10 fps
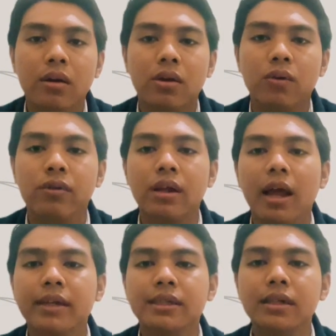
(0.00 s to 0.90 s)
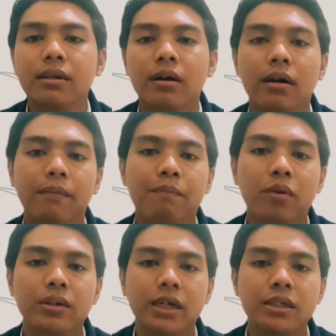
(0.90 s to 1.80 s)
Utilizing the
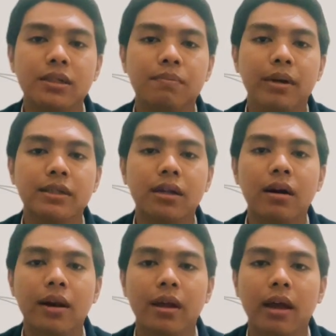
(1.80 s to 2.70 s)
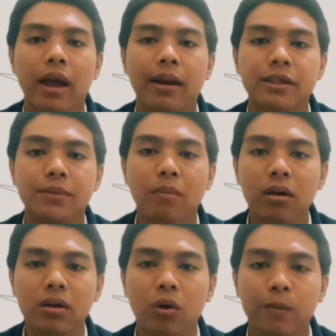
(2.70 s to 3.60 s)
project-based learning and
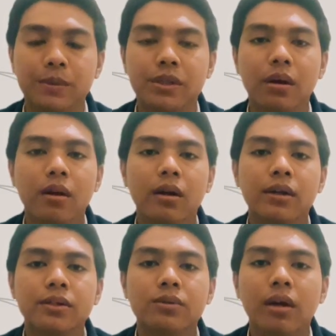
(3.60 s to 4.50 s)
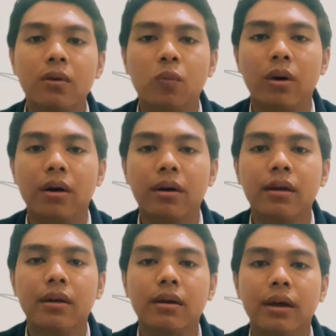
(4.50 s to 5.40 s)
small groups, students work
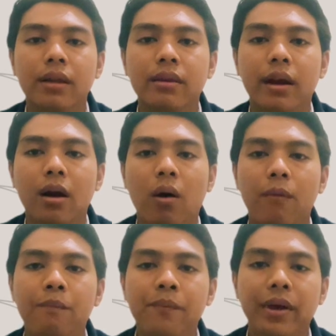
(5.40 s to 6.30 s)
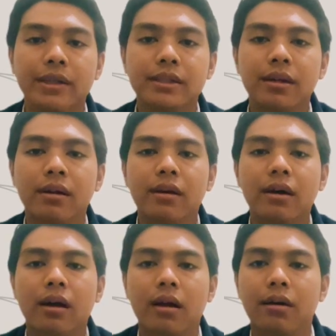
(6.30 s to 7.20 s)
in their own pace,
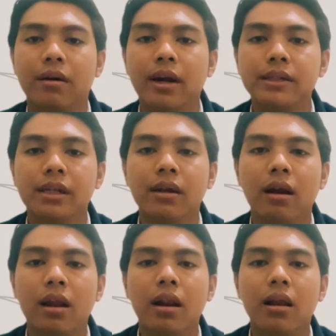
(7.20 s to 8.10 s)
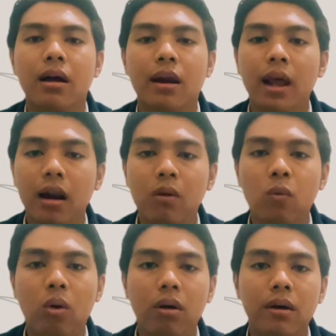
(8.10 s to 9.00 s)
addressing
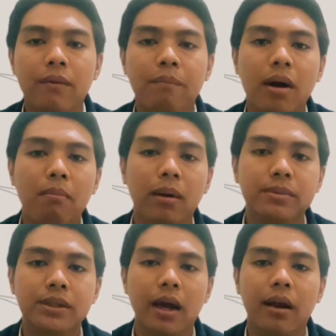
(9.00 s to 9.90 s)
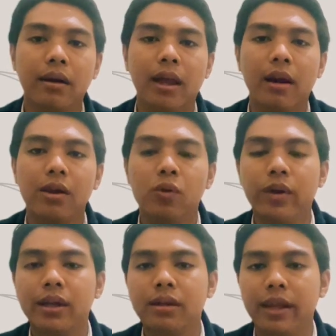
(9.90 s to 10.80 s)
real-world problems and their
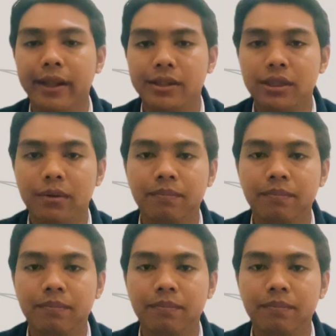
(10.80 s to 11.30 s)
unique needs.